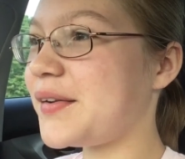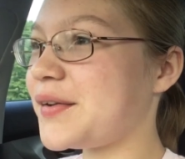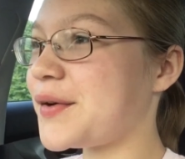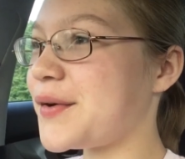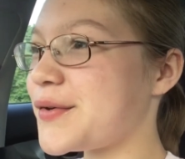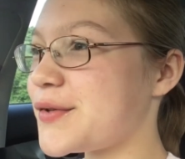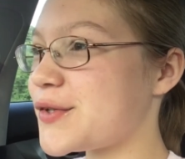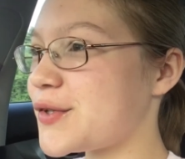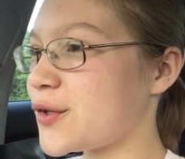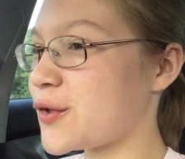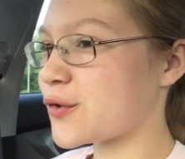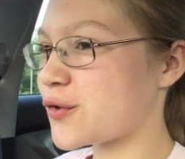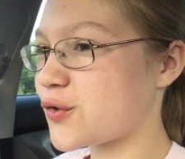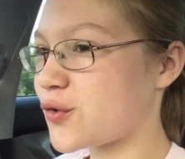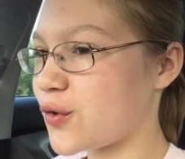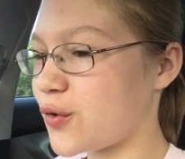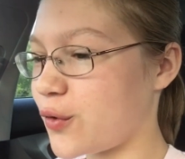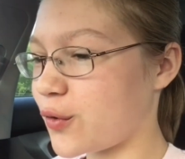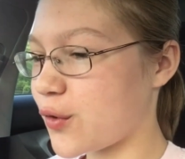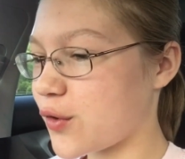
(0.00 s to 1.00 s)
toaster
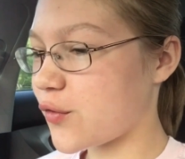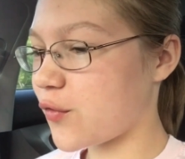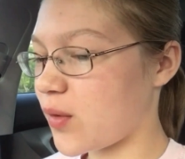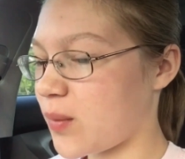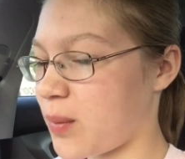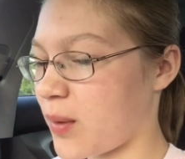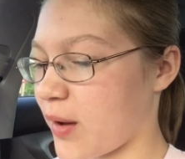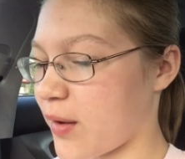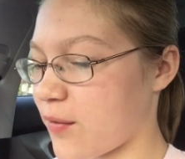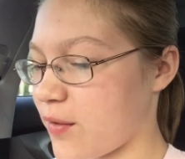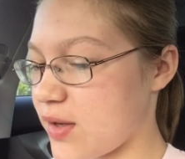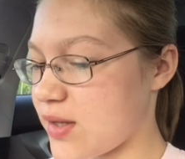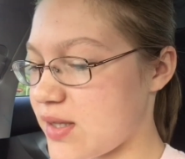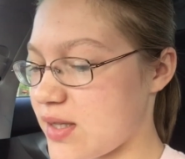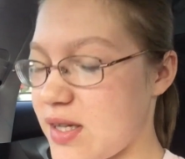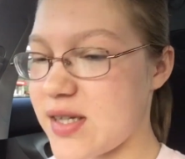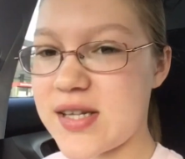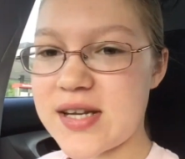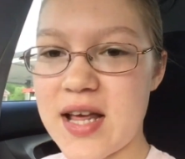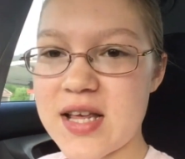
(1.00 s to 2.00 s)
strudels for
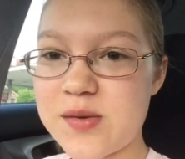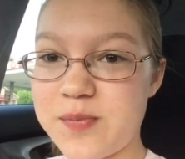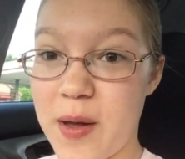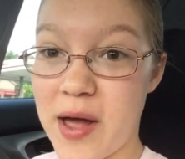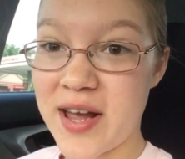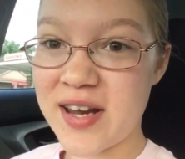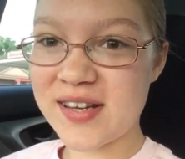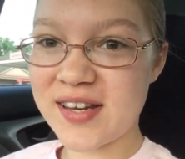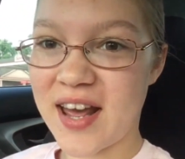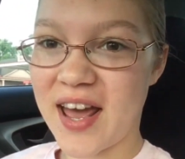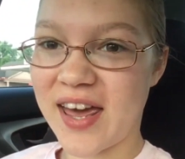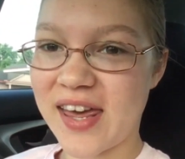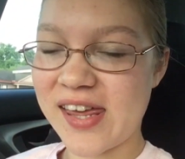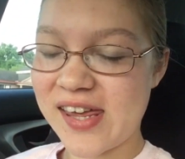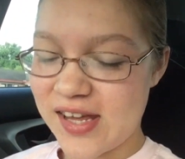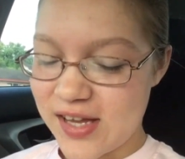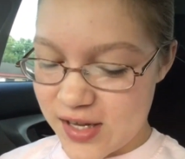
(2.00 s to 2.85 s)
breakfast. And today's paint day,